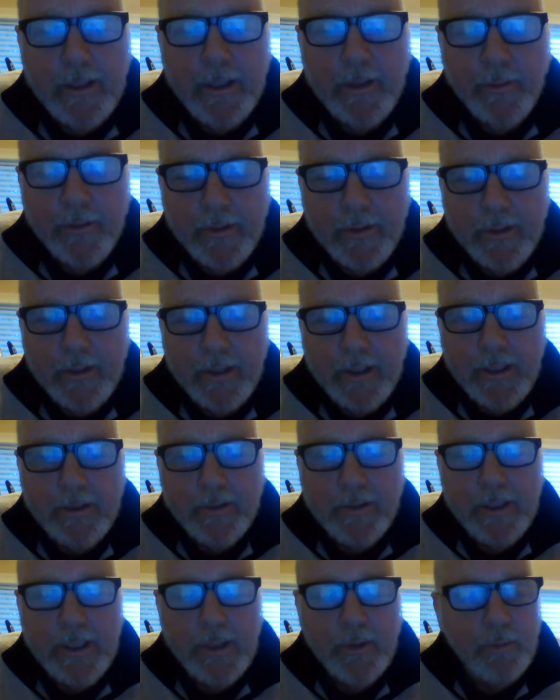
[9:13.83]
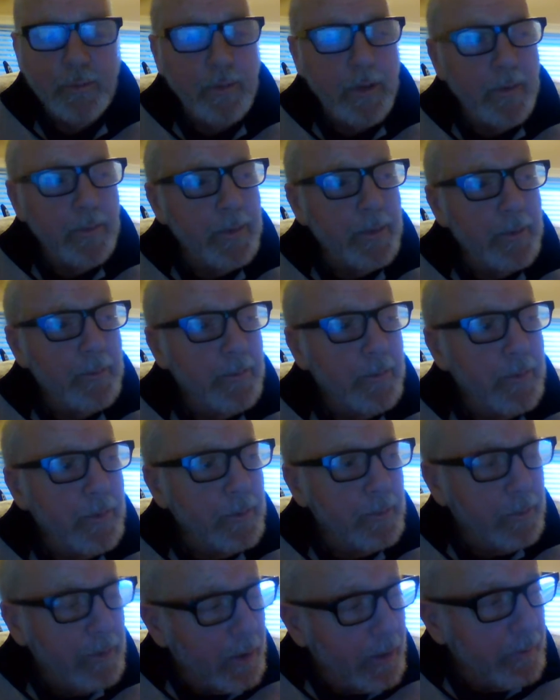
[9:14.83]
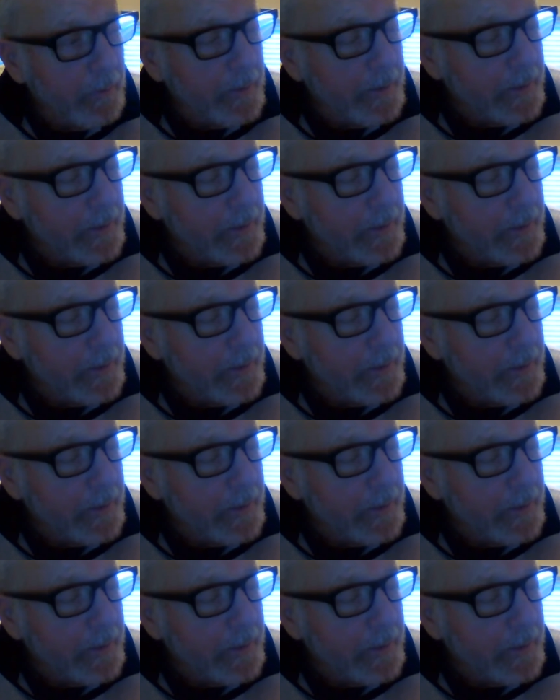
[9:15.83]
It was the destiny of where we're